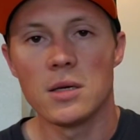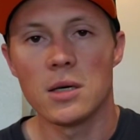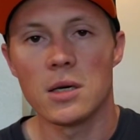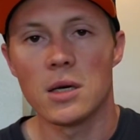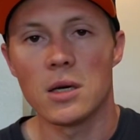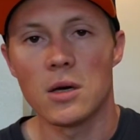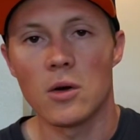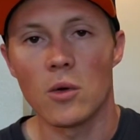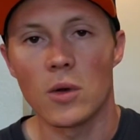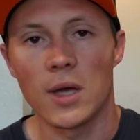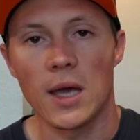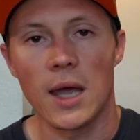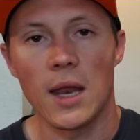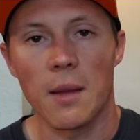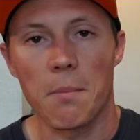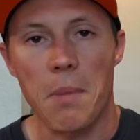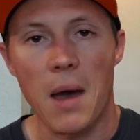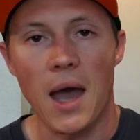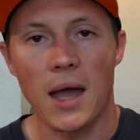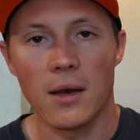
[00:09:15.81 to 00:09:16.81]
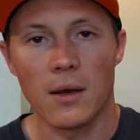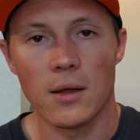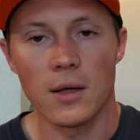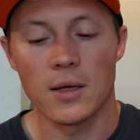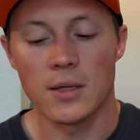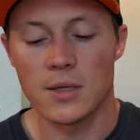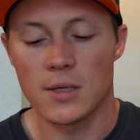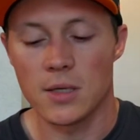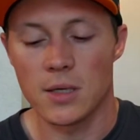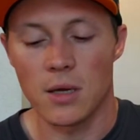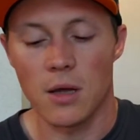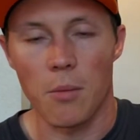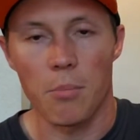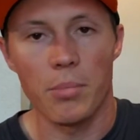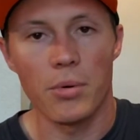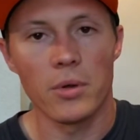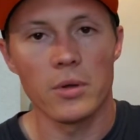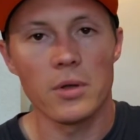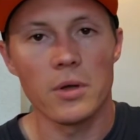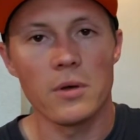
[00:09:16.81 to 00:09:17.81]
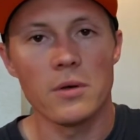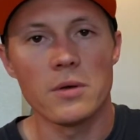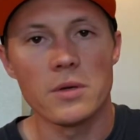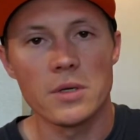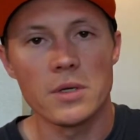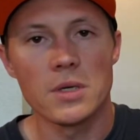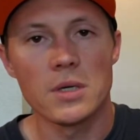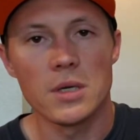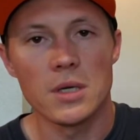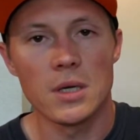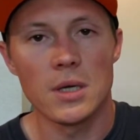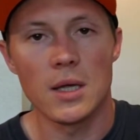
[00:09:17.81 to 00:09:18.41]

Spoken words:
organic pine nuts, and I'll put those